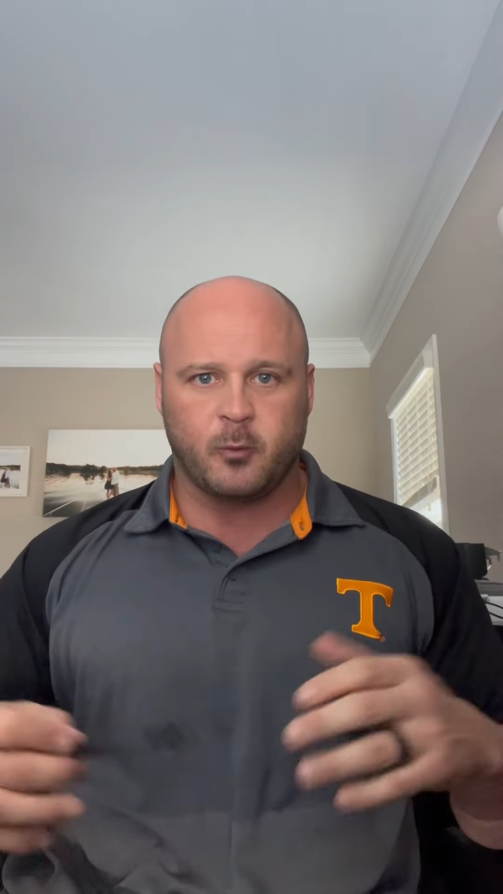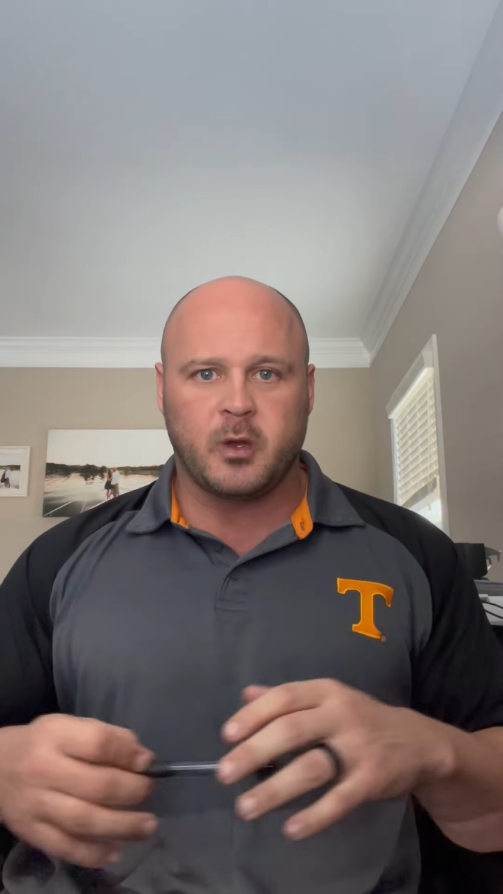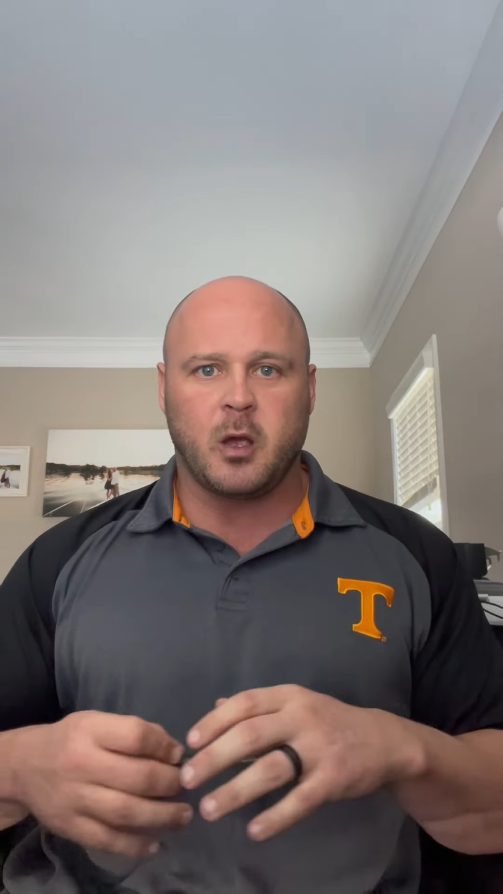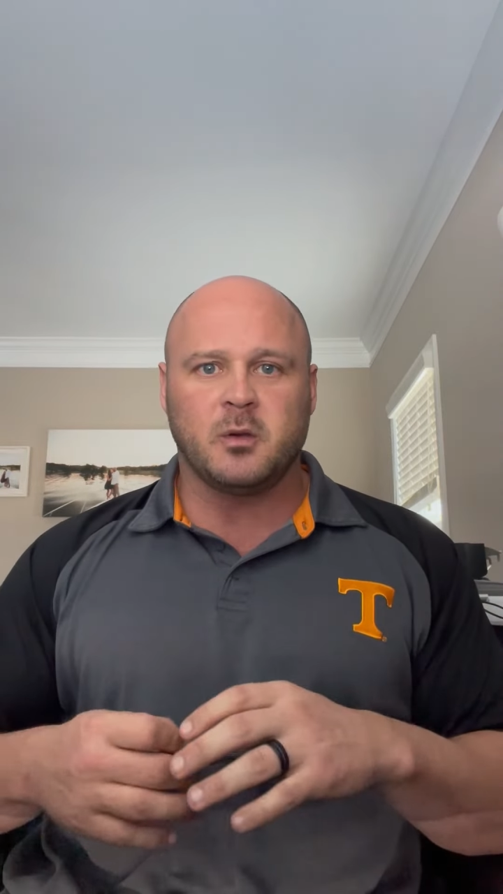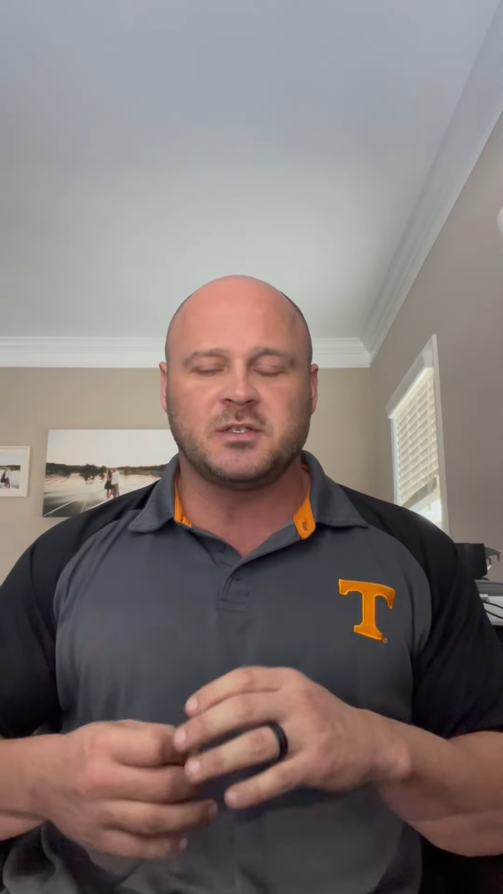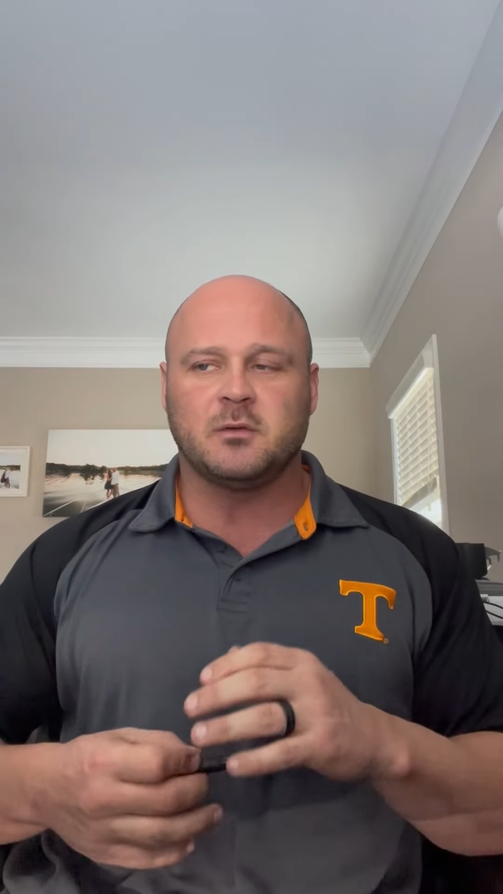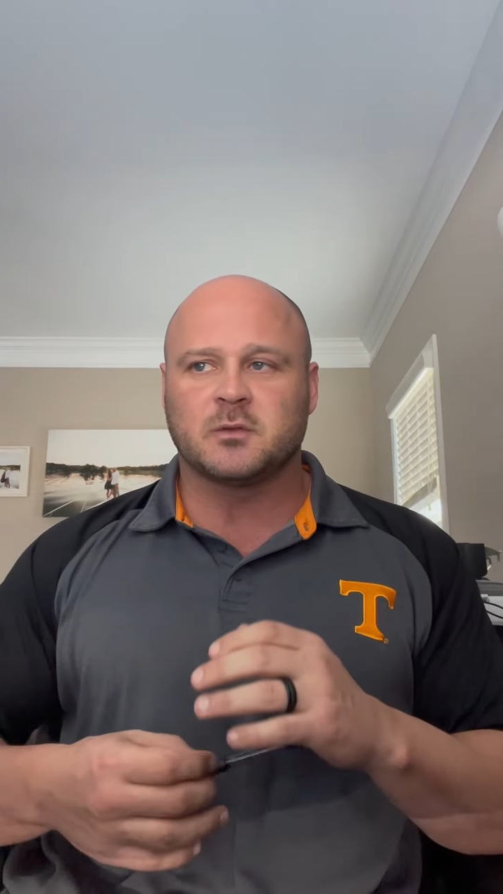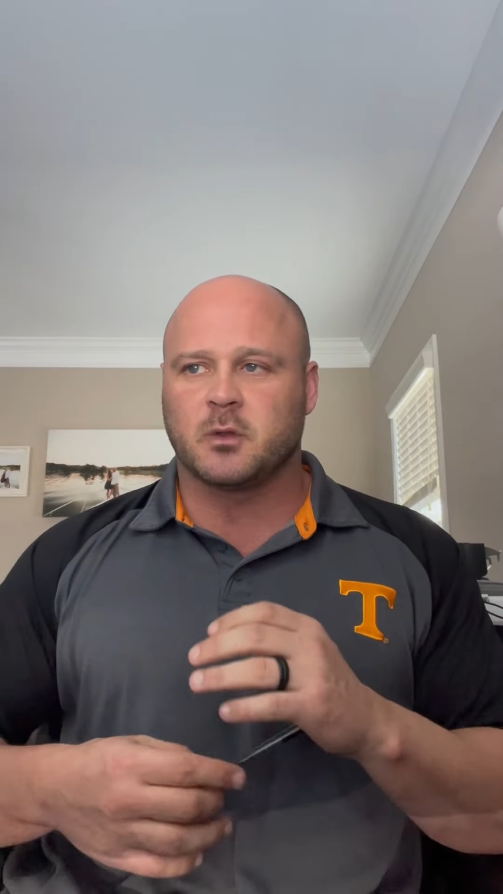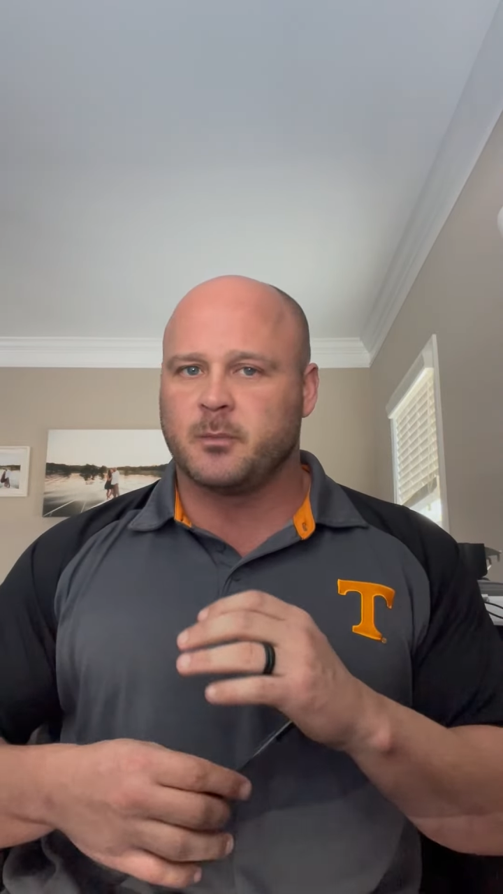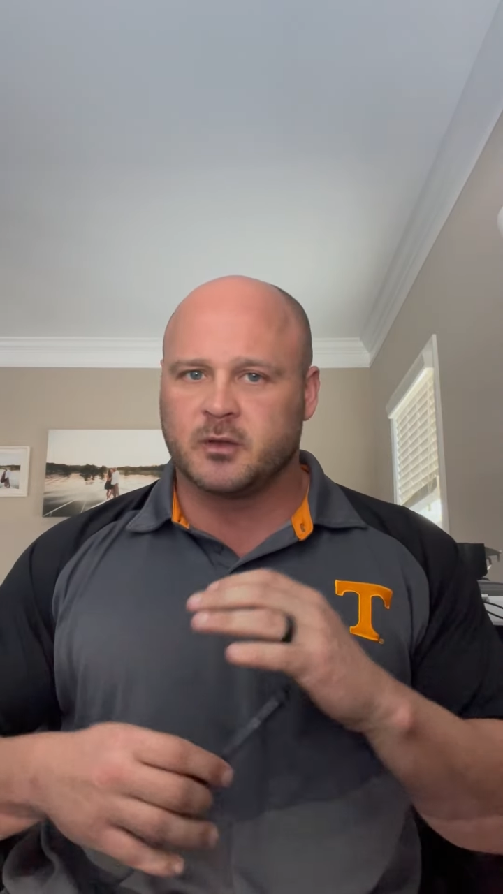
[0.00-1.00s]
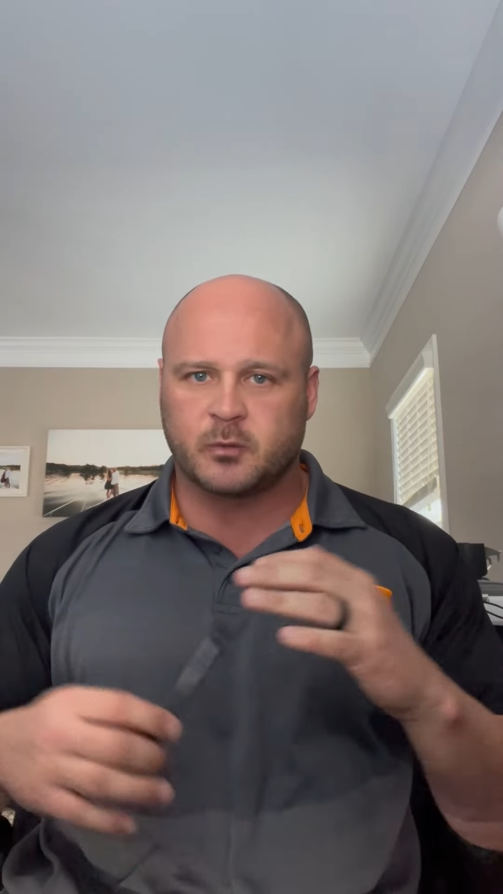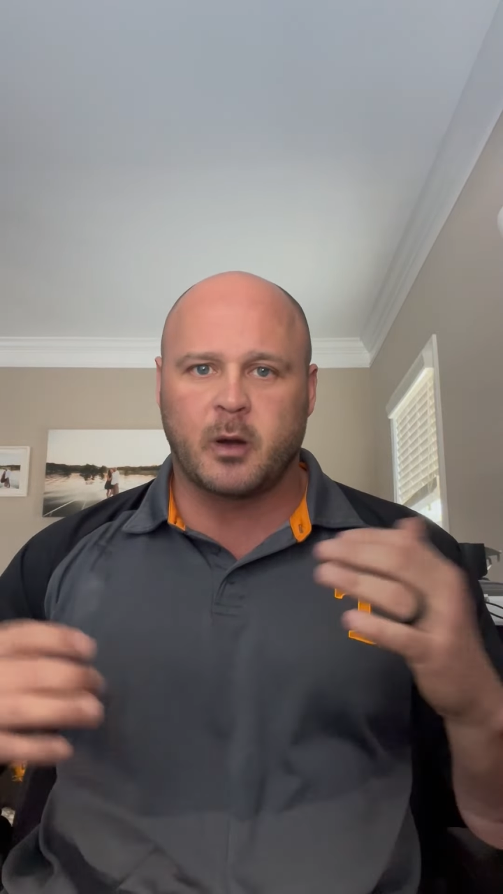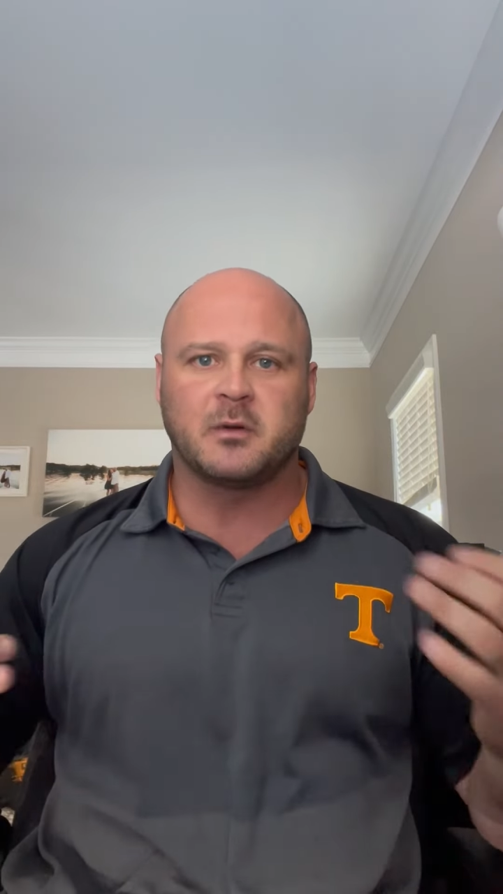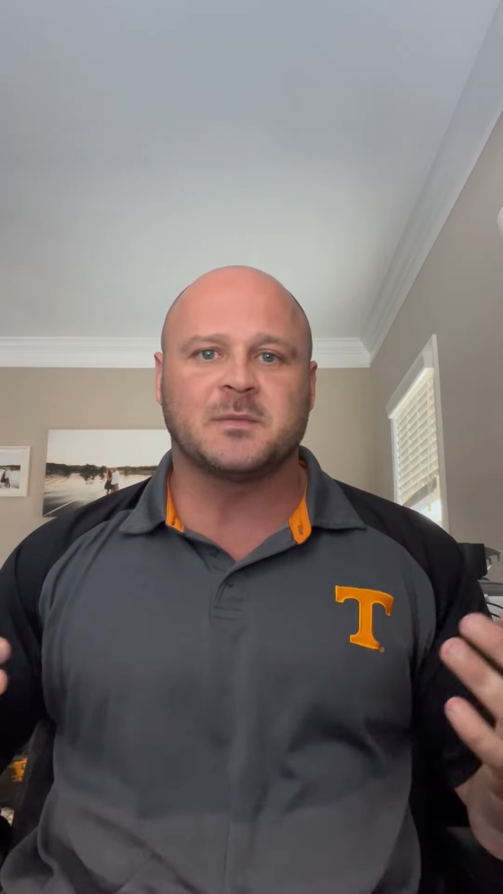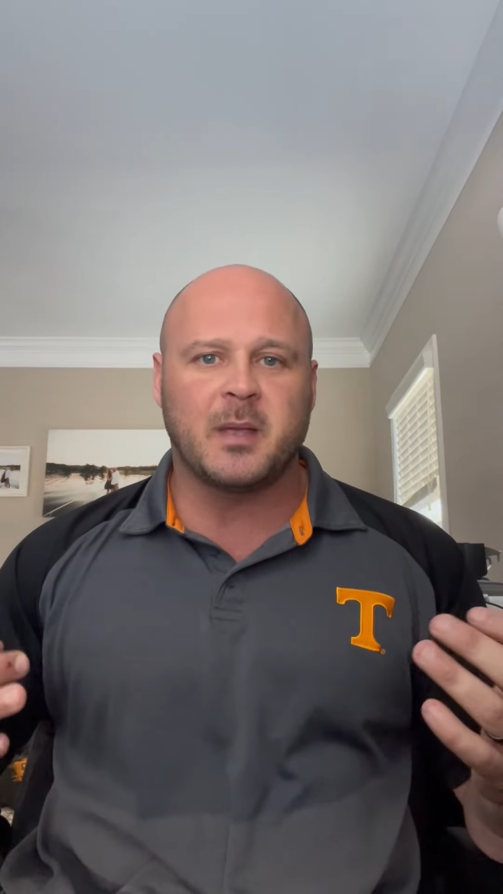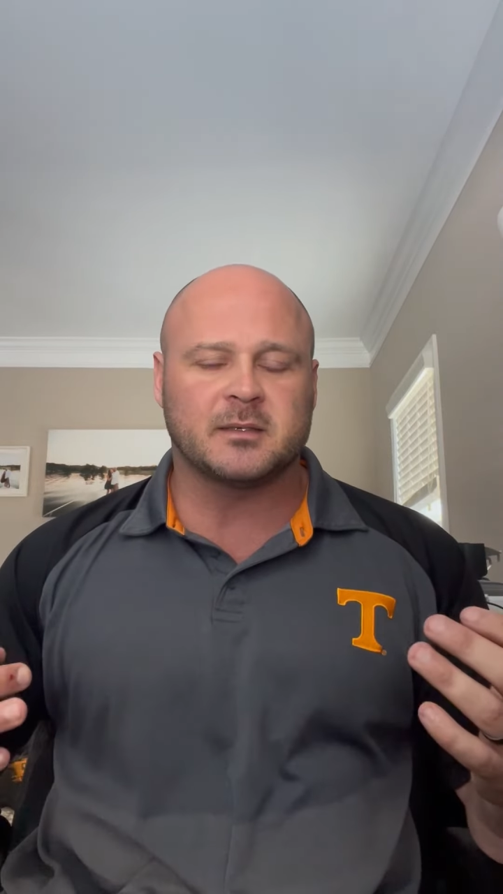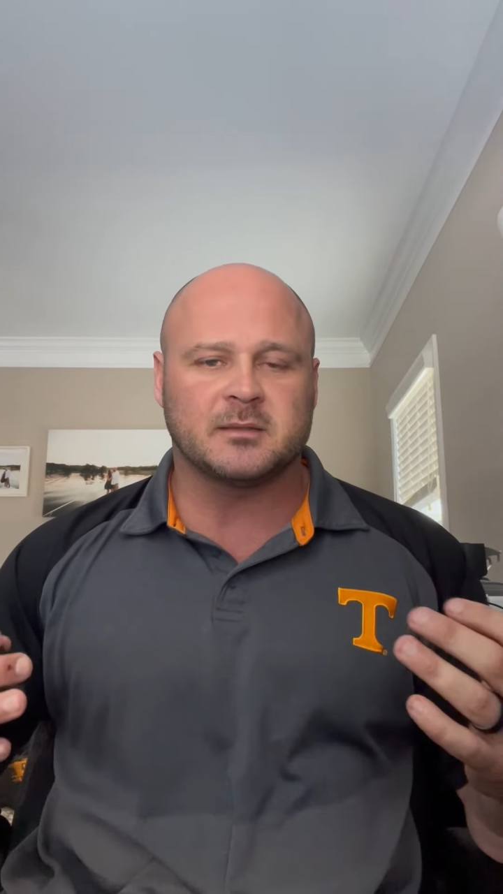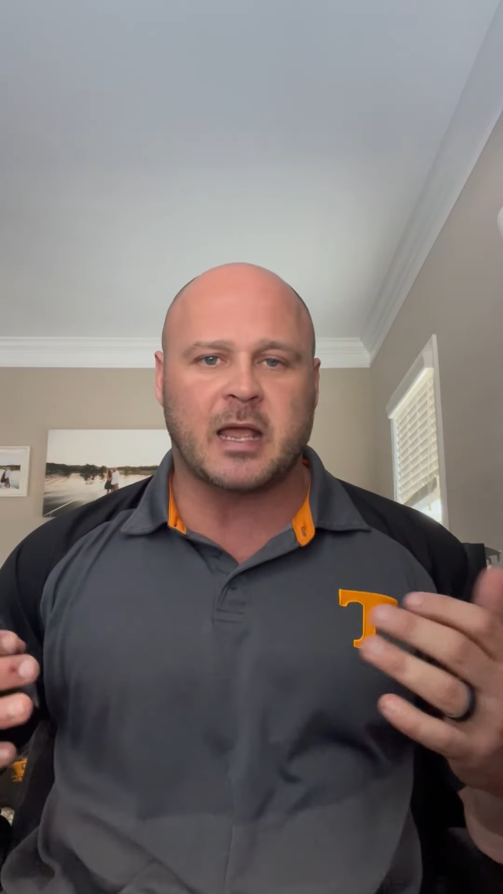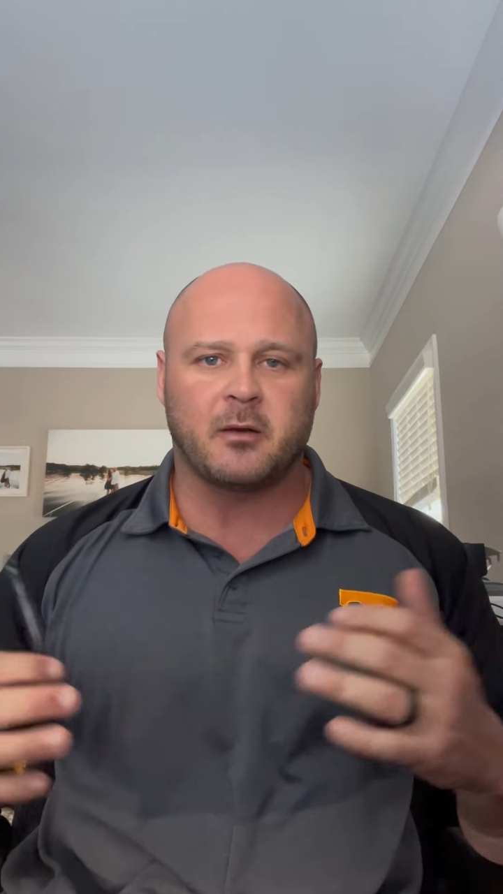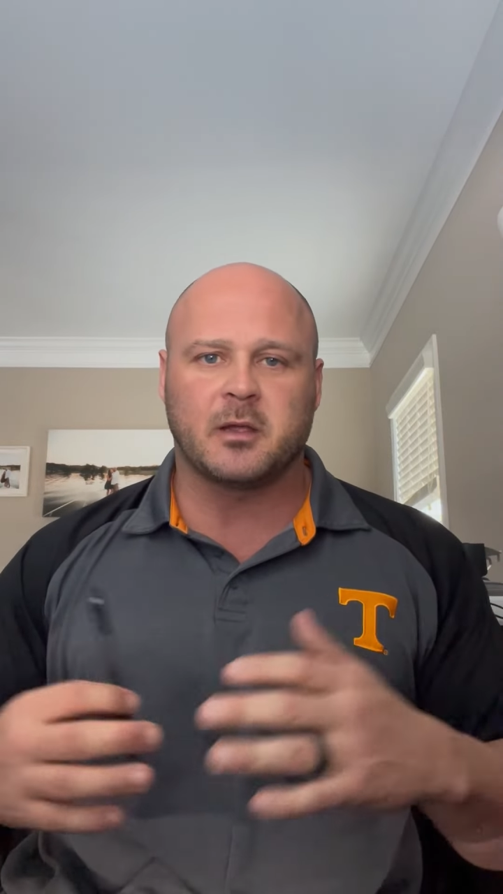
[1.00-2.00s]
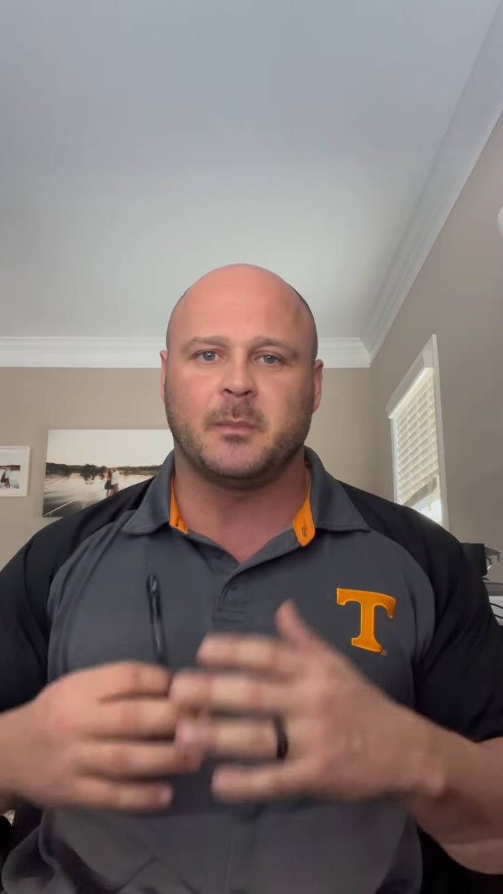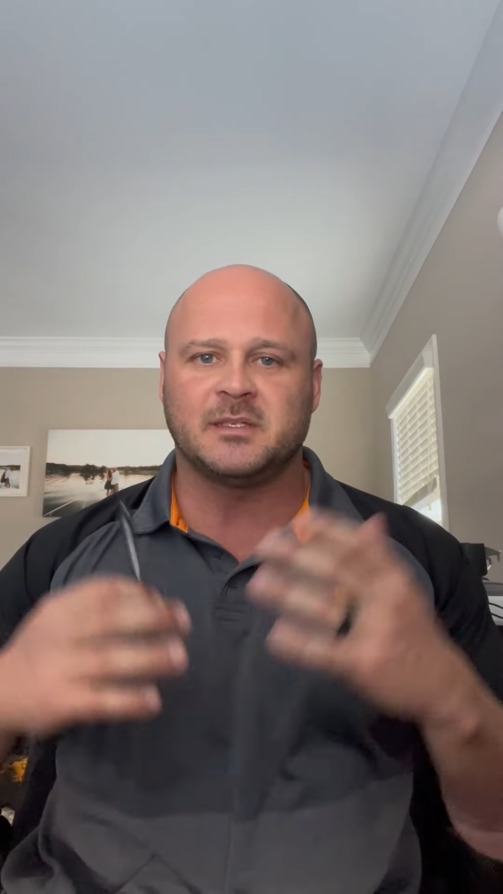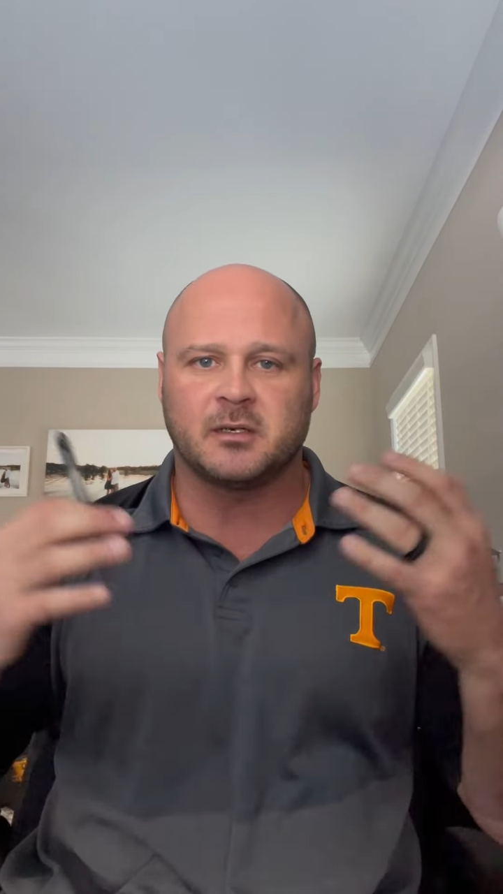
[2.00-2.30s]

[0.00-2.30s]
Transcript: We always use one of the most well-respected title companies